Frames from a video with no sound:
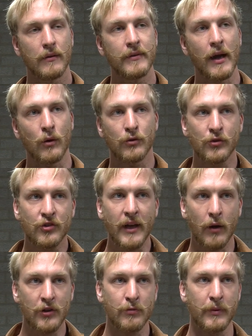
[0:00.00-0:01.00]
Now, to see
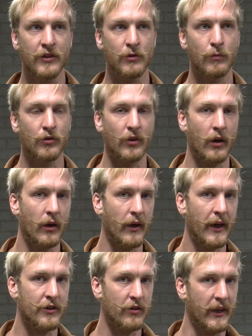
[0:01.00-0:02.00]
how these principles are
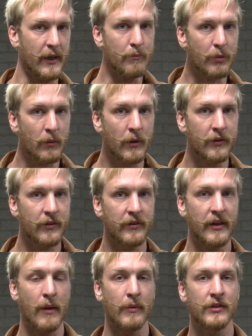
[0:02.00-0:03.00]
actually
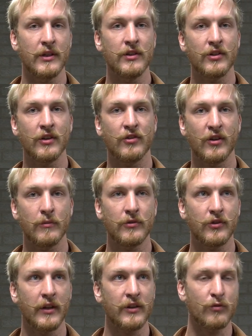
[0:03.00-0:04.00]
implemented in MEG
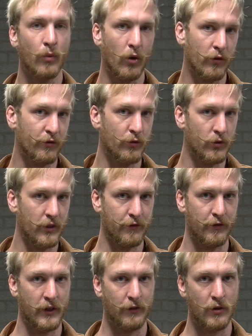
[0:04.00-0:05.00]
systems, let's walk through the
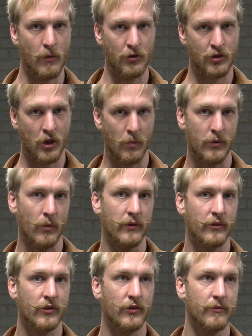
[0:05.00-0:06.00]
three of the most common
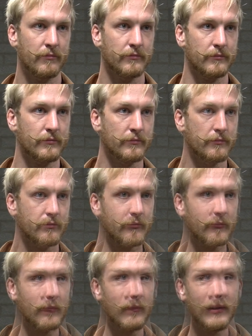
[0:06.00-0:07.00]
ones.
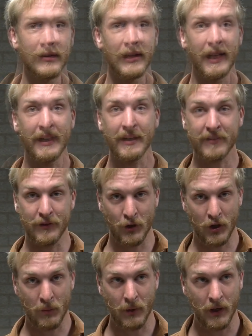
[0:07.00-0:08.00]
The Elekta
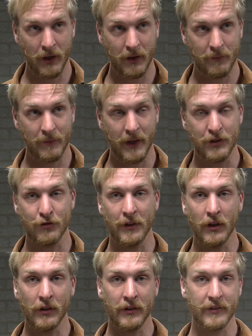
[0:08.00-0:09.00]
Neuromag has
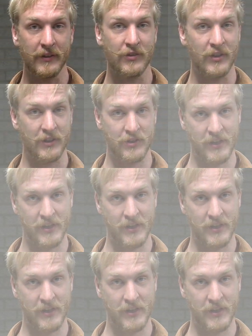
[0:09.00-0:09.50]
306